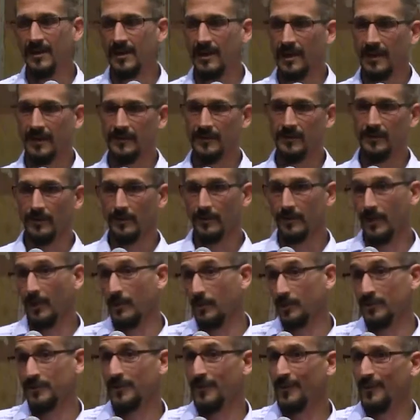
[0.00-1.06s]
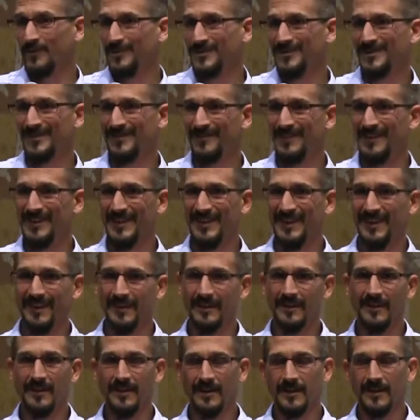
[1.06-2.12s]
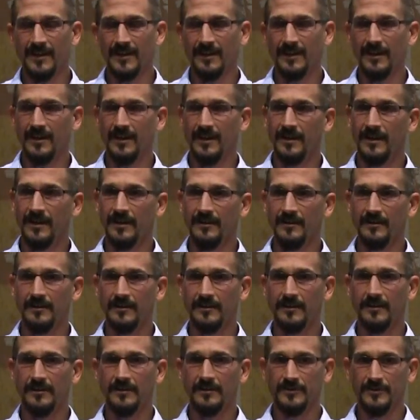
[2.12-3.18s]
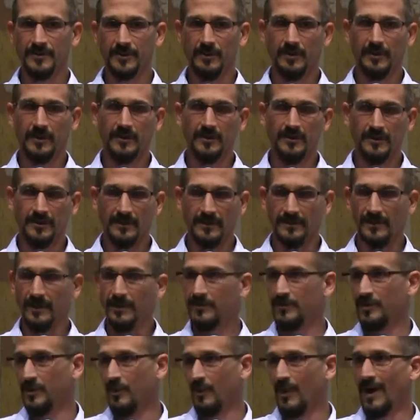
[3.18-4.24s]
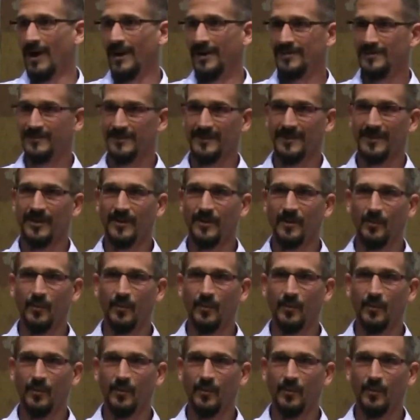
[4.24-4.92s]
and you're almost forced to read it. And so it tells you why it's there,